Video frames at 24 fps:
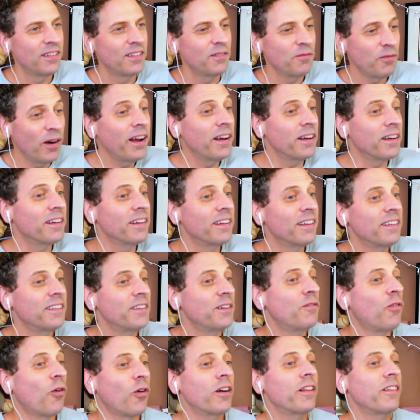Right.
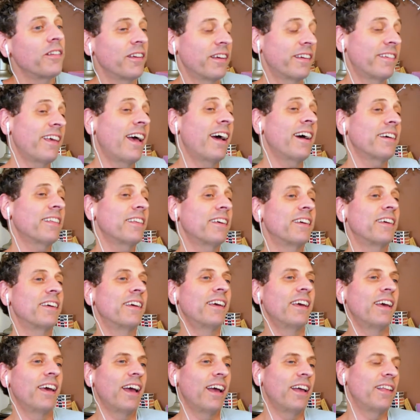You've already, exactly.
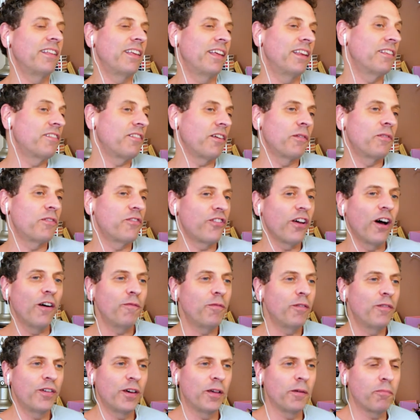And it's
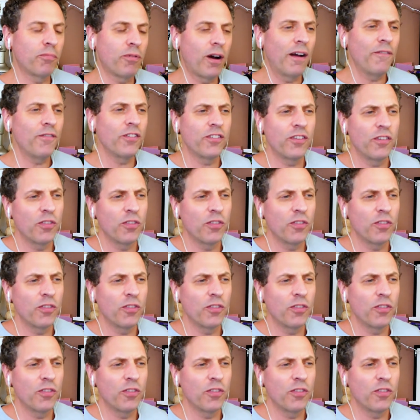self-fulfilling prophecy.